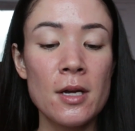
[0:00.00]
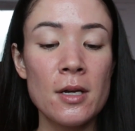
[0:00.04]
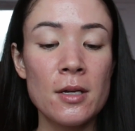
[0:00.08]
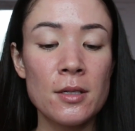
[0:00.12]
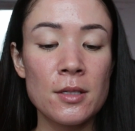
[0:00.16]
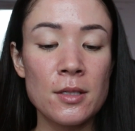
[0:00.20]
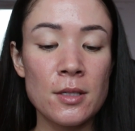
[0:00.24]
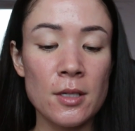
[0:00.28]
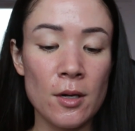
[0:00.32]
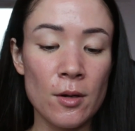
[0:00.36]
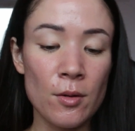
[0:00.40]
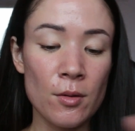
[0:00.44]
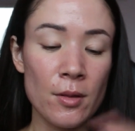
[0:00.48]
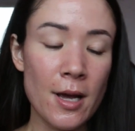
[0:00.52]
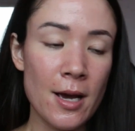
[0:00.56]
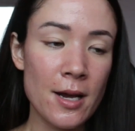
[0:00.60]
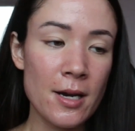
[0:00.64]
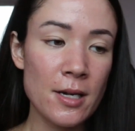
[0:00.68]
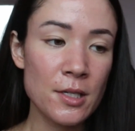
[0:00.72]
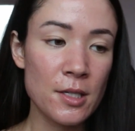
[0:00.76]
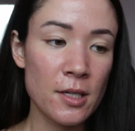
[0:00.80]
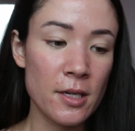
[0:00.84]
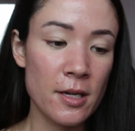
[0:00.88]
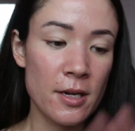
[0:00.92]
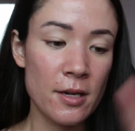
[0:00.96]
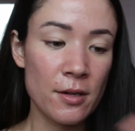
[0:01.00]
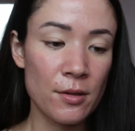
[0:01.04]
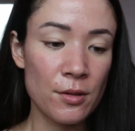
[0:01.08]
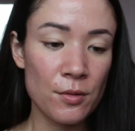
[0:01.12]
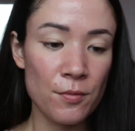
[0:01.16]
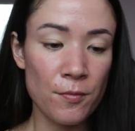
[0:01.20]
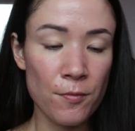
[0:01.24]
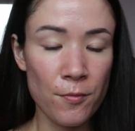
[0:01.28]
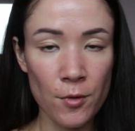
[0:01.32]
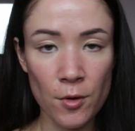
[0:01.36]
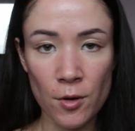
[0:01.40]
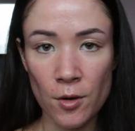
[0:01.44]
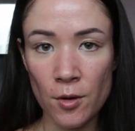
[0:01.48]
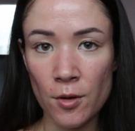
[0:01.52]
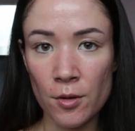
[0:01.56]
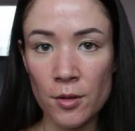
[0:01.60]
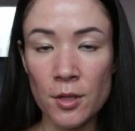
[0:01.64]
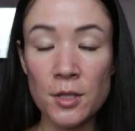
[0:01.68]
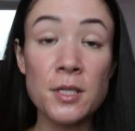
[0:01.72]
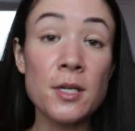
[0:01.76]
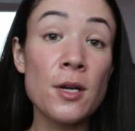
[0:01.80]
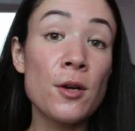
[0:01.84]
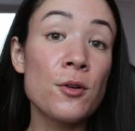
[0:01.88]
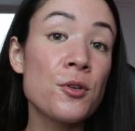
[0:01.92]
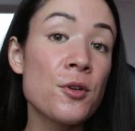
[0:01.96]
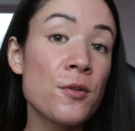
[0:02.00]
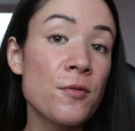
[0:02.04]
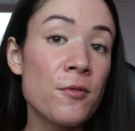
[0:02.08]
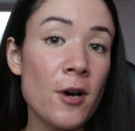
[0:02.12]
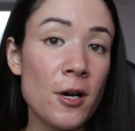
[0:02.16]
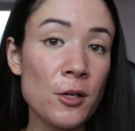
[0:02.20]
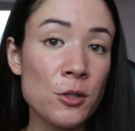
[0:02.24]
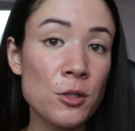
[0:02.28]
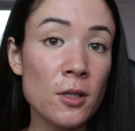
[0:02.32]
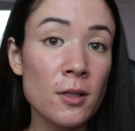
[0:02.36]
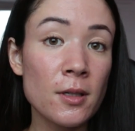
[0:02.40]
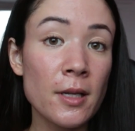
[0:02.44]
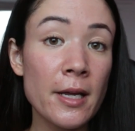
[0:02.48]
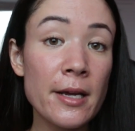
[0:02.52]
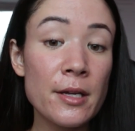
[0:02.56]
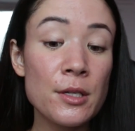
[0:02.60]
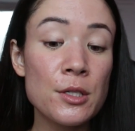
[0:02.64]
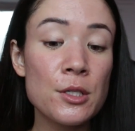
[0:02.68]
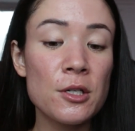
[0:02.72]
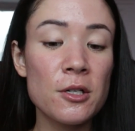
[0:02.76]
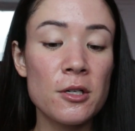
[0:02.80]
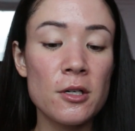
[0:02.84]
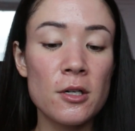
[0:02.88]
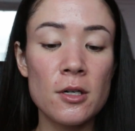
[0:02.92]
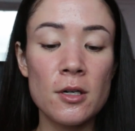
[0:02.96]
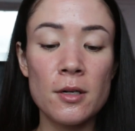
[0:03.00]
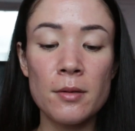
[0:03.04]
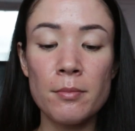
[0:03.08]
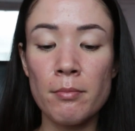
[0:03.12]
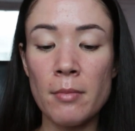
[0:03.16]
So that is it for the CO2 Fraxel Laser,